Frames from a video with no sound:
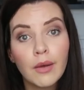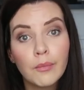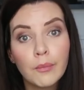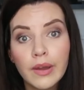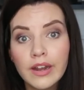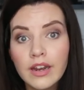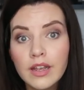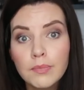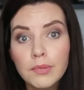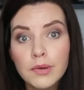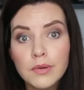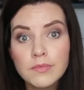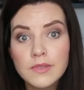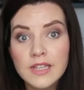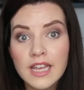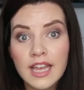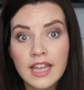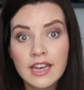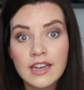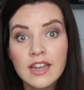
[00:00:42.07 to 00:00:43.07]
and when I
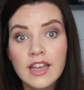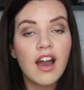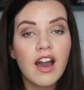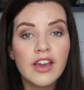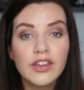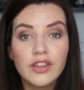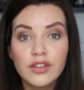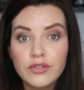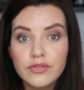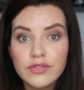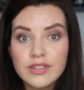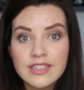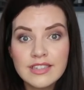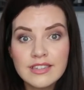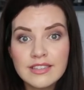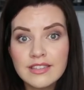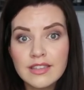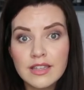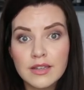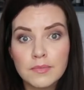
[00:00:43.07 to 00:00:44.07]
popped in I couldn't
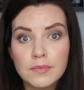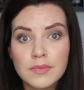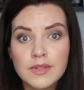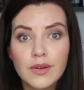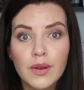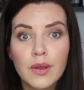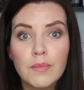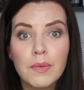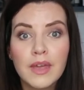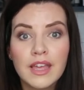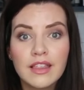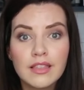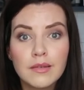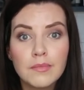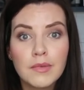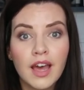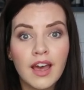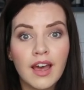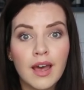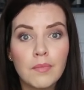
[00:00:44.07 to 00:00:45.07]
resist them, so I picked
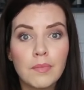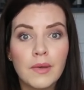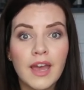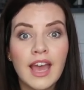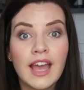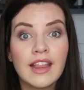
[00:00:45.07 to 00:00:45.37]
them up.